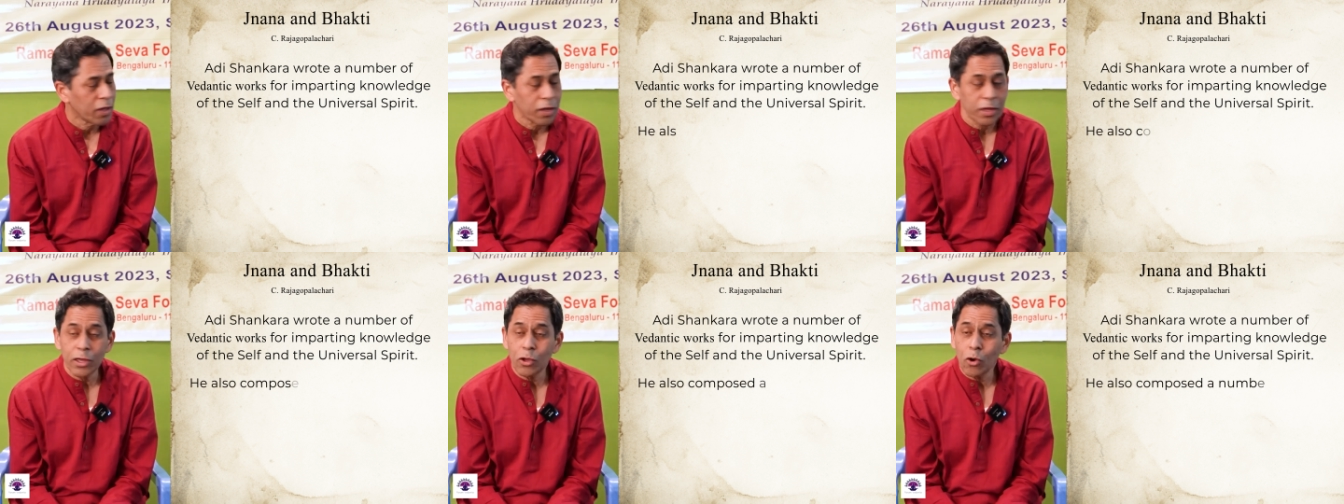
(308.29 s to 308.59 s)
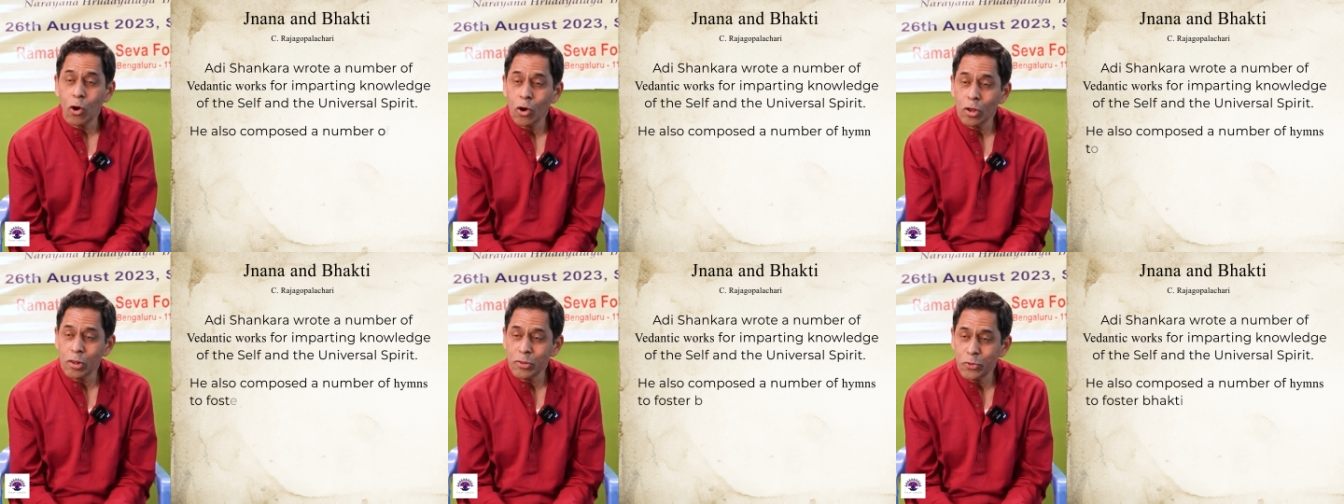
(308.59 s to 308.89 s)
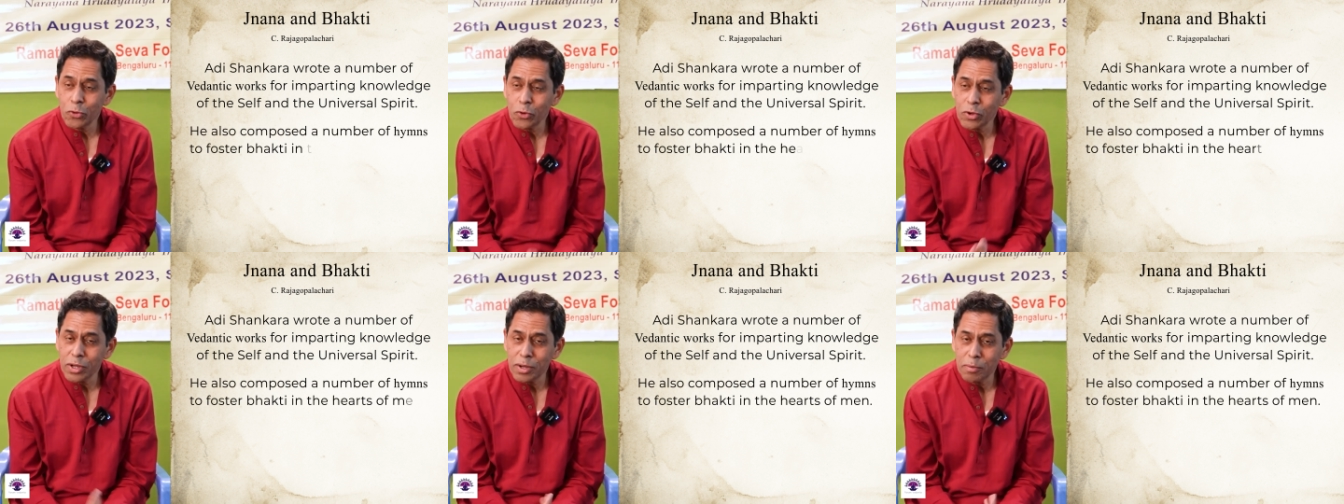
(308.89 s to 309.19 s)
He
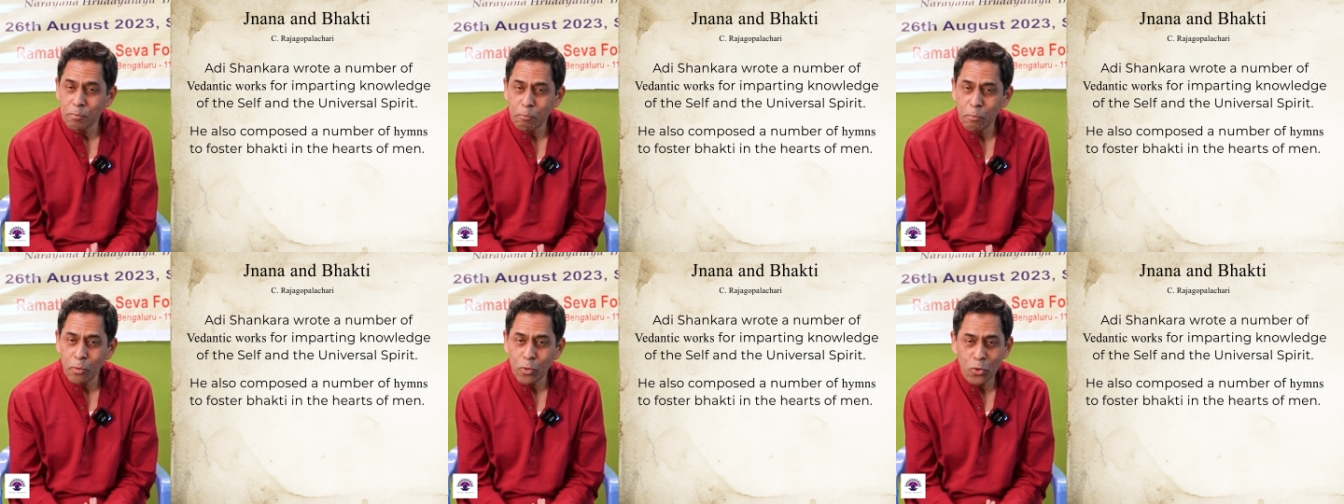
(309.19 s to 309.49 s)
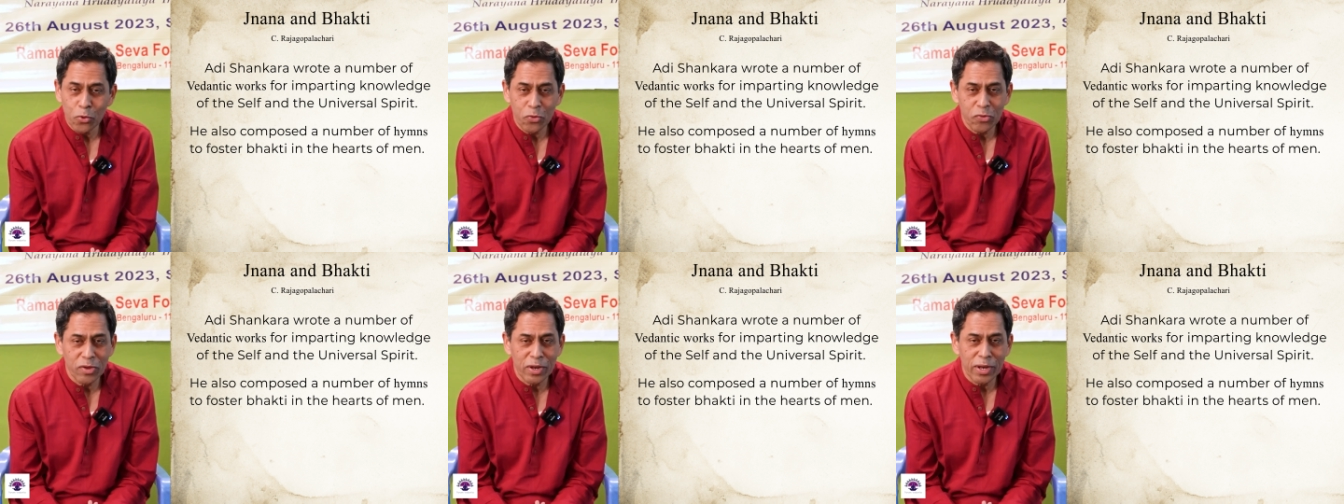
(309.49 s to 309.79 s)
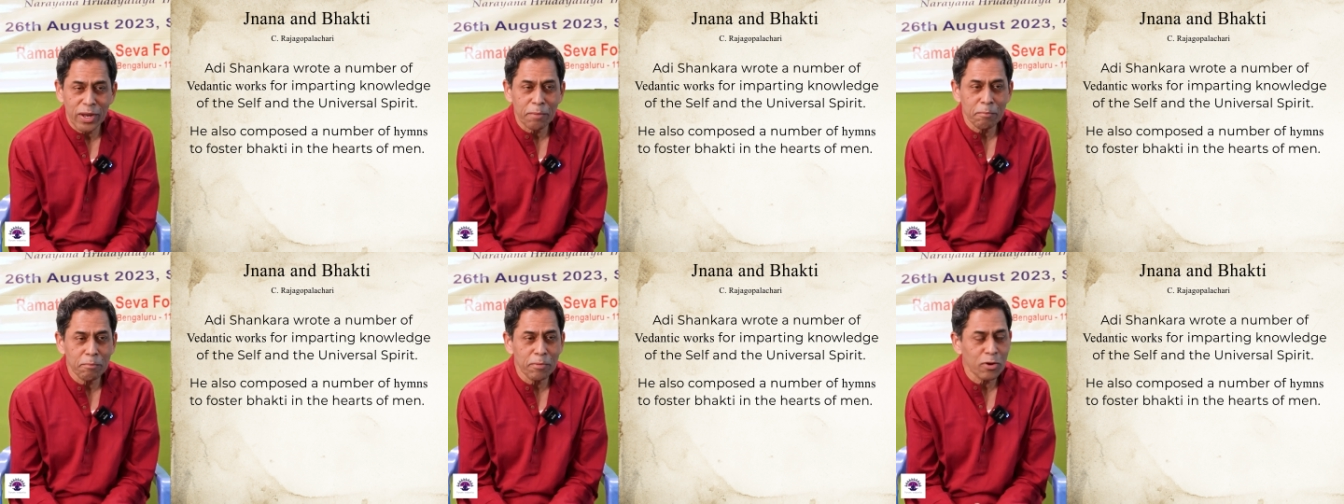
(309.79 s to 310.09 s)
also composed a
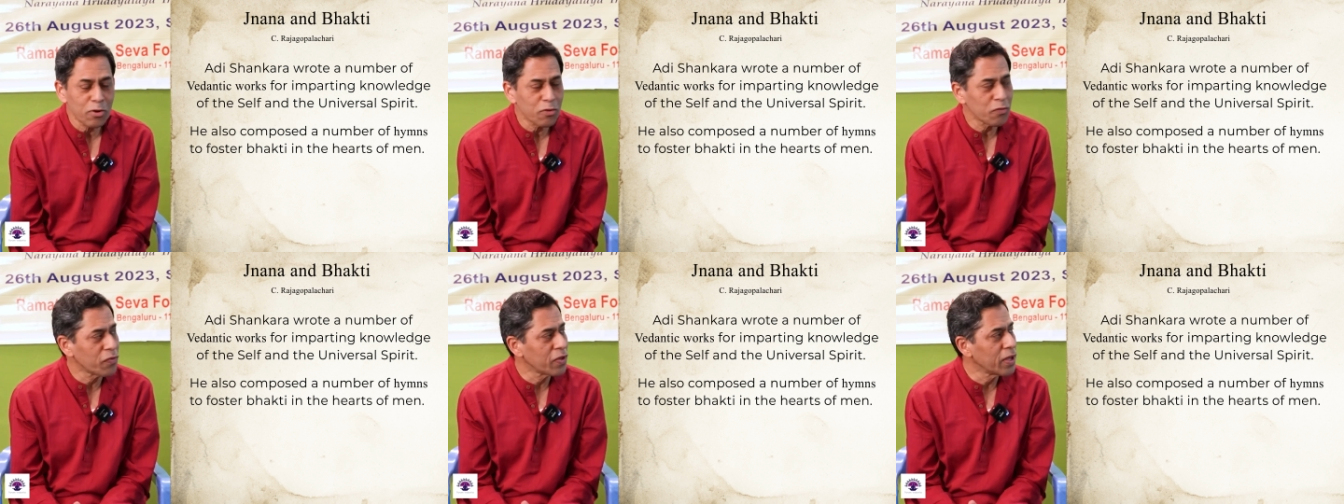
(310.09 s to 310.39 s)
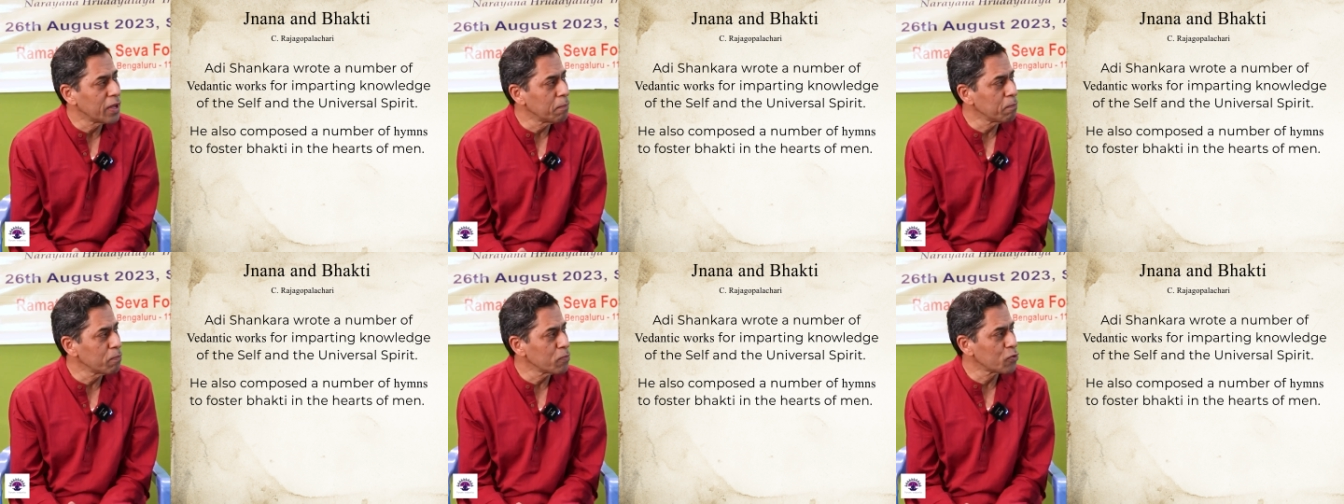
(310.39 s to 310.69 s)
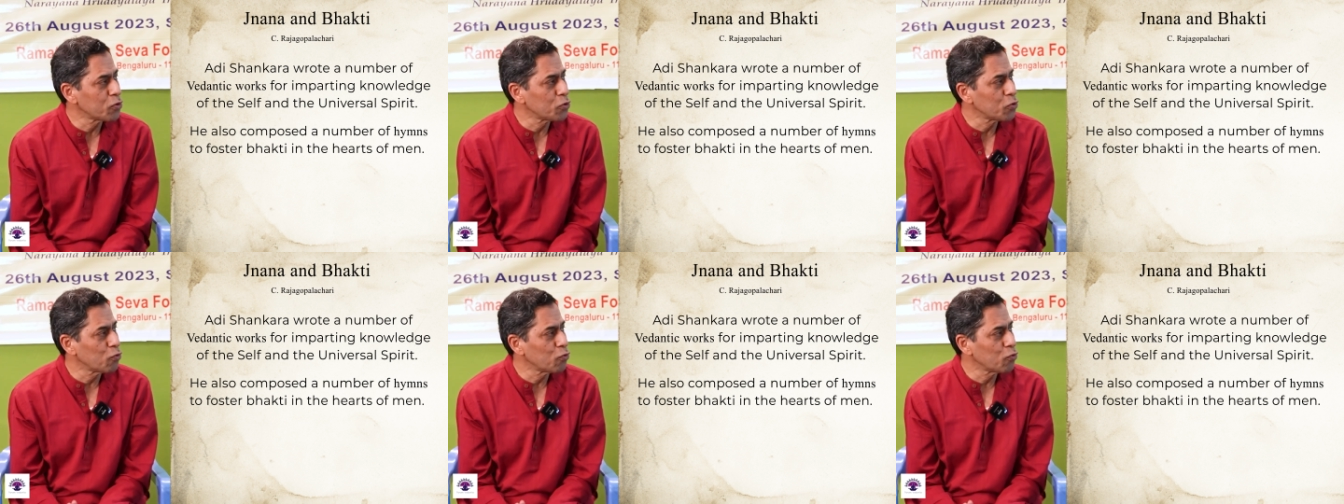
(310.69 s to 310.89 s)
number of hymns